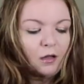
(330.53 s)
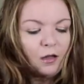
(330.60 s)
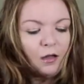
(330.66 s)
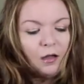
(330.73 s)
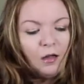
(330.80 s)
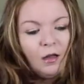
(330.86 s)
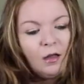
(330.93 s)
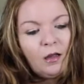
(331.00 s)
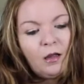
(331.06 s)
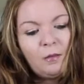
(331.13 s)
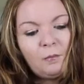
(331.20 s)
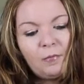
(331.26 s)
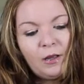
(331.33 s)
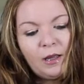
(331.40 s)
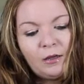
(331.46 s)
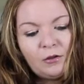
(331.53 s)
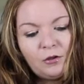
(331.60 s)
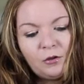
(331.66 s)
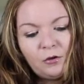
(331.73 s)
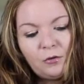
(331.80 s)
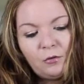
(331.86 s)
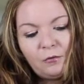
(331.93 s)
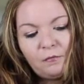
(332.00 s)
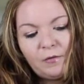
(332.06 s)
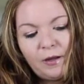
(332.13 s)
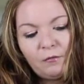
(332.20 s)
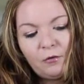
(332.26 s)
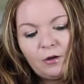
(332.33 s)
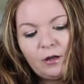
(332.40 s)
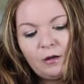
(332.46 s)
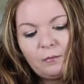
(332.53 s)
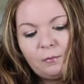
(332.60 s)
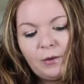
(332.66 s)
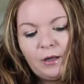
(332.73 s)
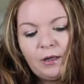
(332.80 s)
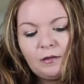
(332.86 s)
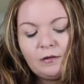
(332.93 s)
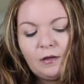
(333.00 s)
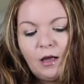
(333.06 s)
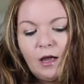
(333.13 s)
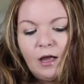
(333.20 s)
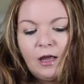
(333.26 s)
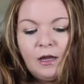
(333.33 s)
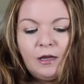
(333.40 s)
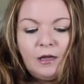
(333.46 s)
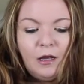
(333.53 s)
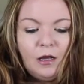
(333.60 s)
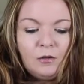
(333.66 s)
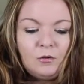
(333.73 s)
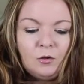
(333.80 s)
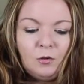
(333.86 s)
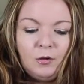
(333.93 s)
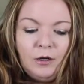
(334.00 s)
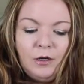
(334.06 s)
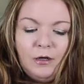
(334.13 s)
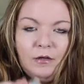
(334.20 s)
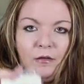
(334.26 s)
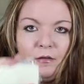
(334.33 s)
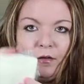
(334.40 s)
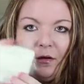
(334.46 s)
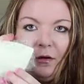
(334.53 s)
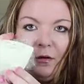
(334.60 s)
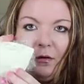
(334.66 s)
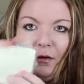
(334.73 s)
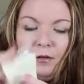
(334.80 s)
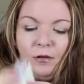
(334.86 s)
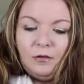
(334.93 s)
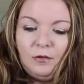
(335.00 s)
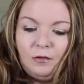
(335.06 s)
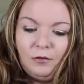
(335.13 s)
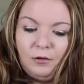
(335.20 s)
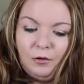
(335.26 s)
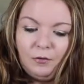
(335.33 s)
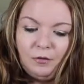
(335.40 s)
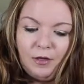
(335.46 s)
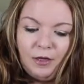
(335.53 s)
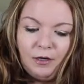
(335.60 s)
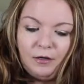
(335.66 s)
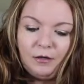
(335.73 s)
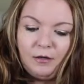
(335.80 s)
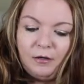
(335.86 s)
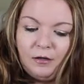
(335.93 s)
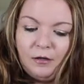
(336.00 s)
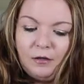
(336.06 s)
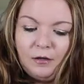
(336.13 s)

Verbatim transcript: Um, a new favorite, but I adore it. So there's one out there.